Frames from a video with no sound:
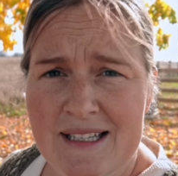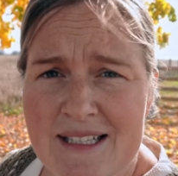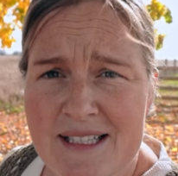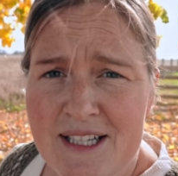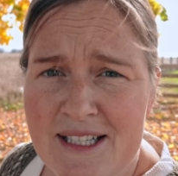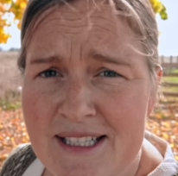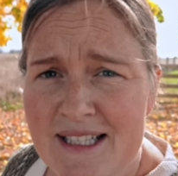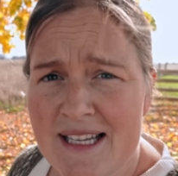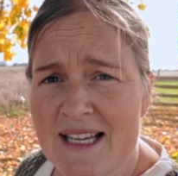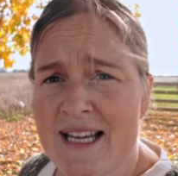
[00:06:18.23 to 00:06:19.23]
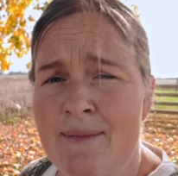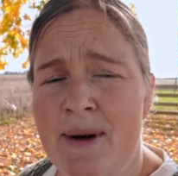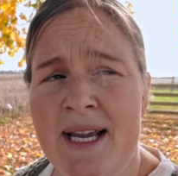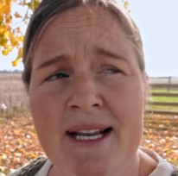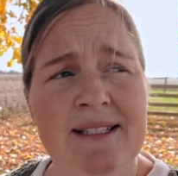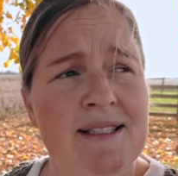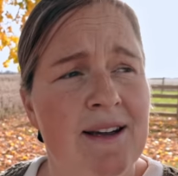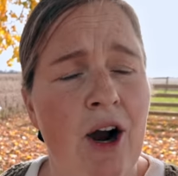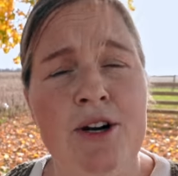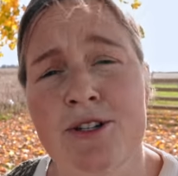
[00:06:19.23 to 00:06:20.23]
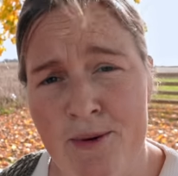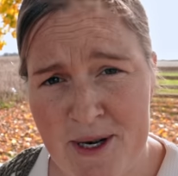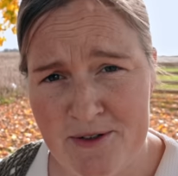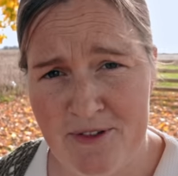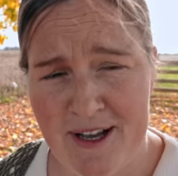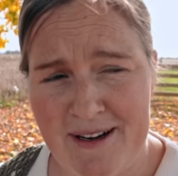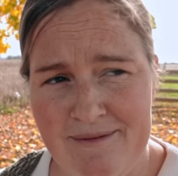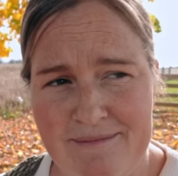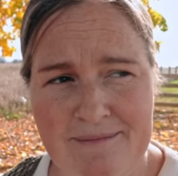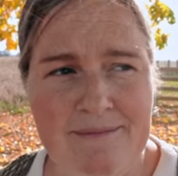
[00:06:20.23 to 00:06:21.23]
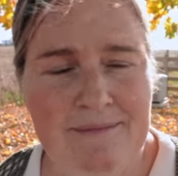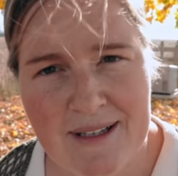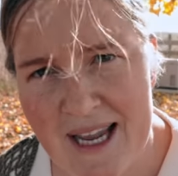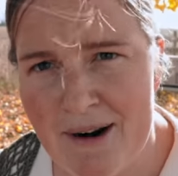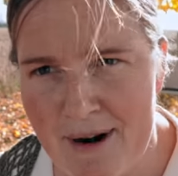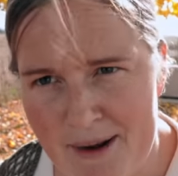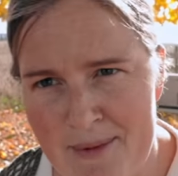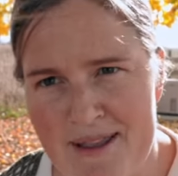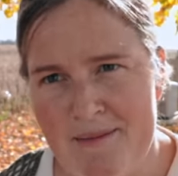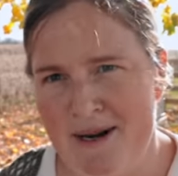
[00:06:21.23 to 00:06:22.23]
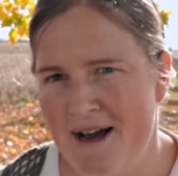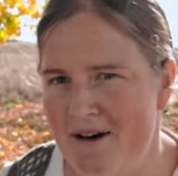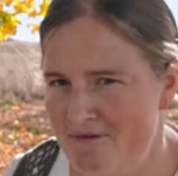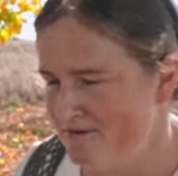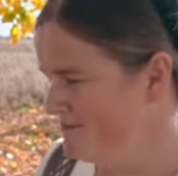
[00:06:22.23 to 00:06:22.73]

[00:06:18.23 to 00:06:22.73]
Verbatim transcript: Seriously, e-bikes are so much fun. Can't recommend them enough.